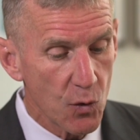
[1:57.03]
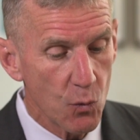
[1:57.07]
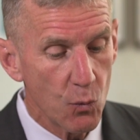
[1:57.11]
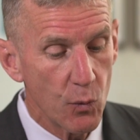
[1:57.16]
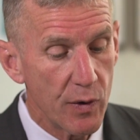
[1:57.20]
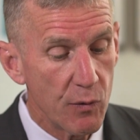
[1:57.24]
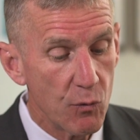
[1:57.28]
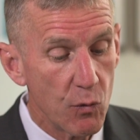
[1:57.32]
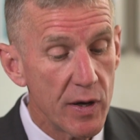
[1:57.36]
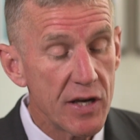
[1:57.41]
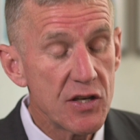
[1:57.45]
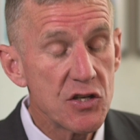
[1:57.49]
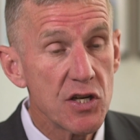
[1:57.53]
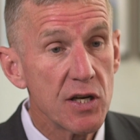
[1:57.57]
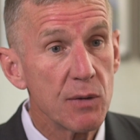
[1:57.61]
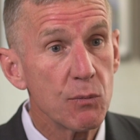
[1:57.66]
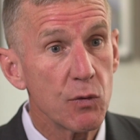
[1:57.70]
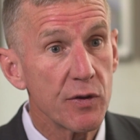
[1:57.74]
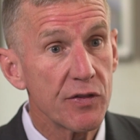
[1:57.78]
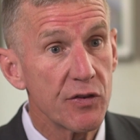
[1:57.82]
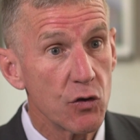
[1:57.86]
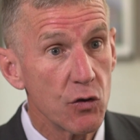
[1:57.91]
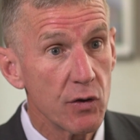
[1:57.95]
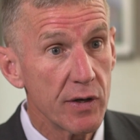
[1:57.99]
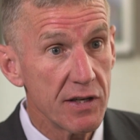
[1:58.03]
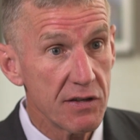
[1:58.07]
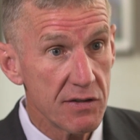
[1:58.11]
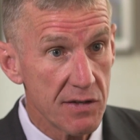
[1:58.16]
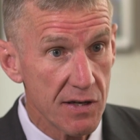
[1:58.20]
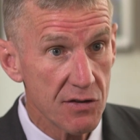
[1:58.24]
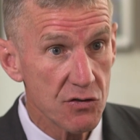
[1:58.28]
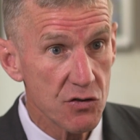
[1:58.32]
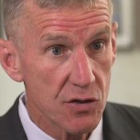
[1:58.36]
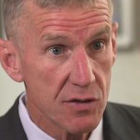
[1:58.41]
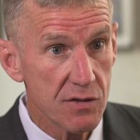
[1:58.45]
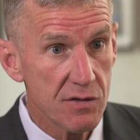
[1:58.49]
we reach in with good
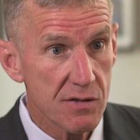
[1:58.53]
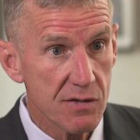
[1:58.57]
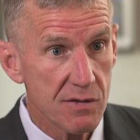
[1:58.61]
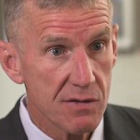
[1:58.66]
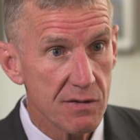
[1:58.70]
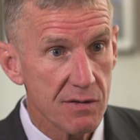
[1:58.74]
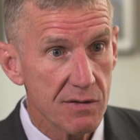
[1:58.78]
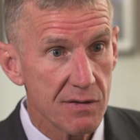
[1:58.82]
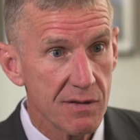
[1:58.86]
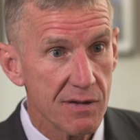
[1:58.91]
intentions.